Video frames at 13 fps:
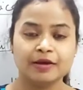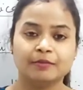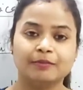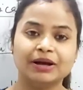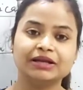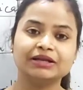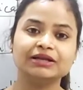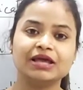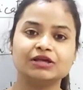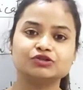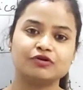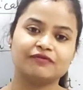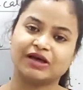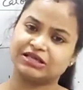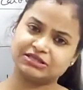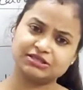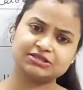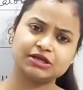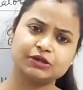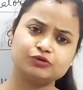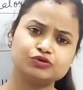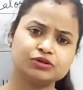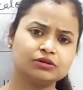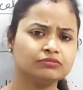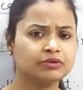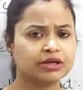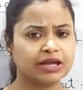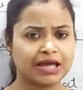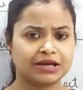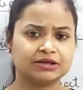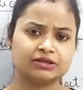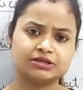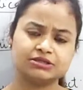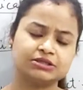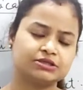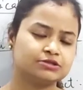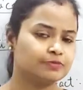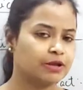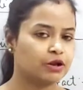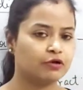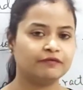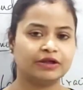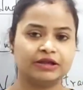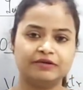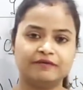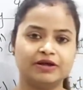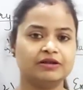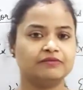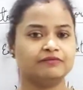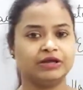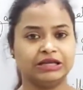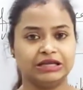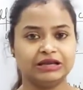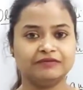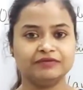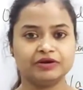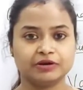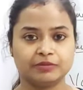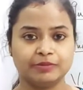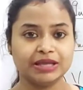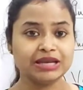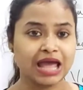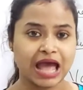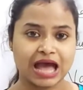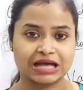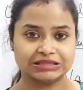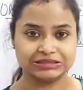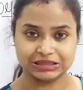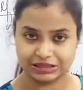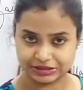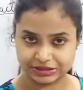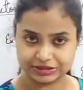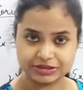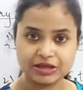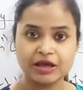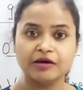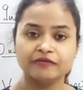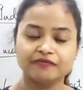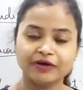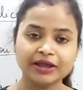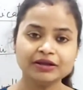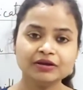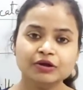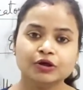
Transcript: But in case of acid solution, the characteristic smell of vanilla will remain as it is. Fine.